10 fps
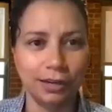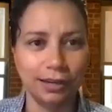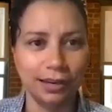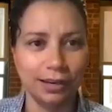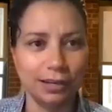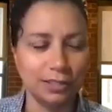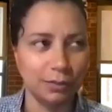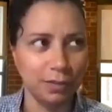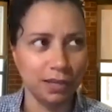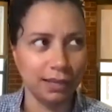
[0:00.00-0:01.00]

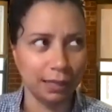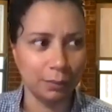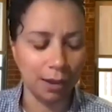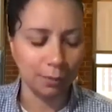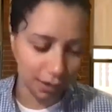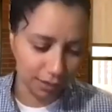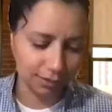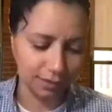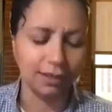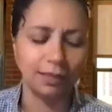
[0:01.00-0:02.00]
and to me, I'm
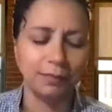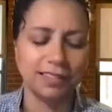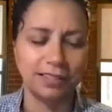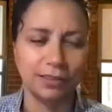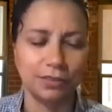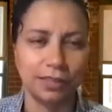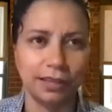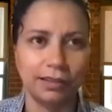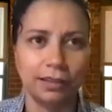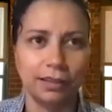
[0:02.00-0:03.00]
constantly telling myself